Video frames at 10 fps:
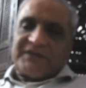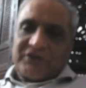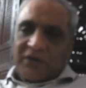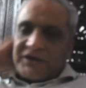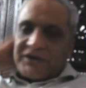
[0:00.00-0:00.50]

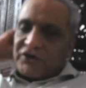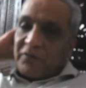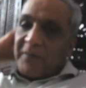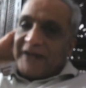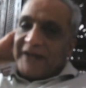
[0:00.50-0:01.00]
whole issue of
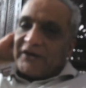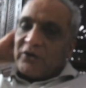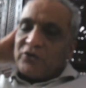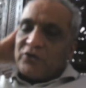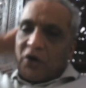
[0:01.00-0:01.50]

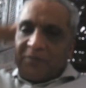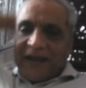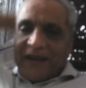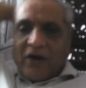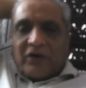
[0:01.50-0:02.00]
methadone not
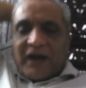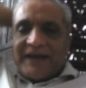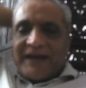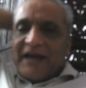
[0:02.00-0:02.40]
being all right.